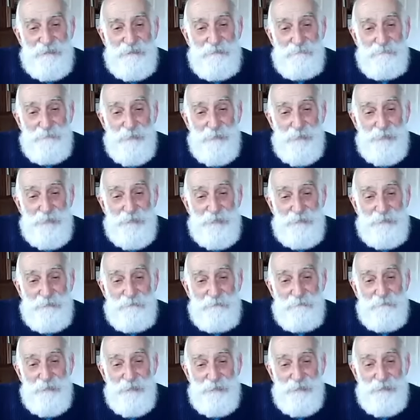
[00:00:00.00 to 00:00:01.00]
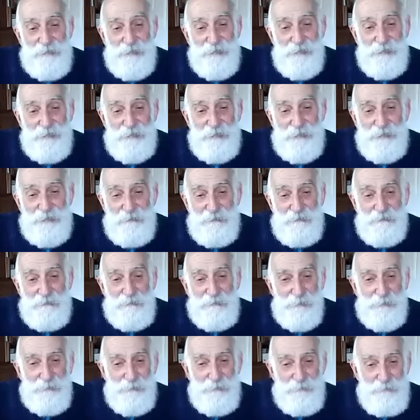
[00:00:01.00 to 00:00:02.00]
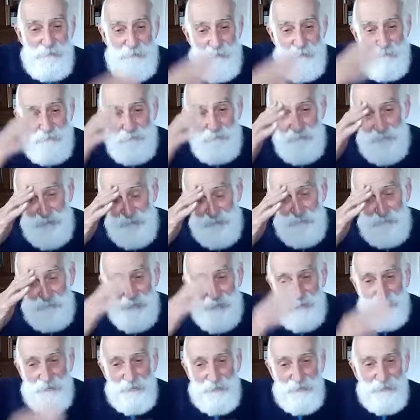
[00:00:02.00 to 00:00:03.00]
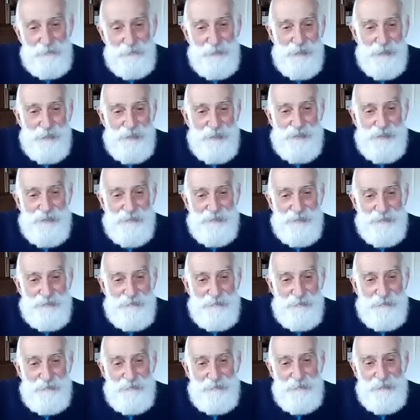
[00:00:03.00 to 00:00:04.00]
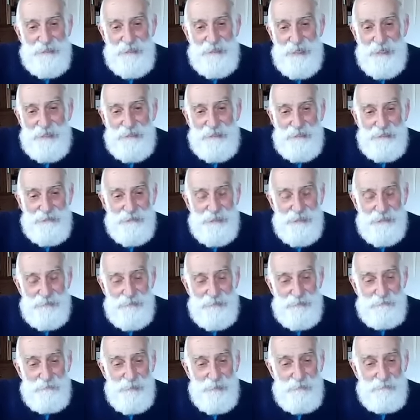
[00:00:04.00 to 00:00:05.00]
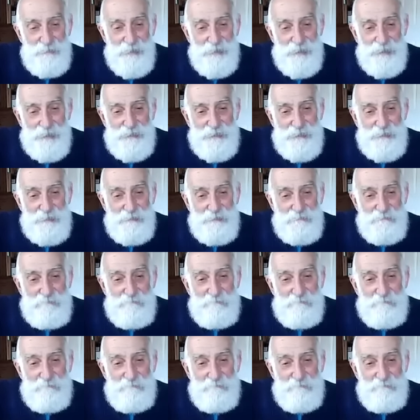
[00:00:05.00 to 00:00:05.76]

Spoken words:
most other sort of the mental luggage that I usually carry around in my mind.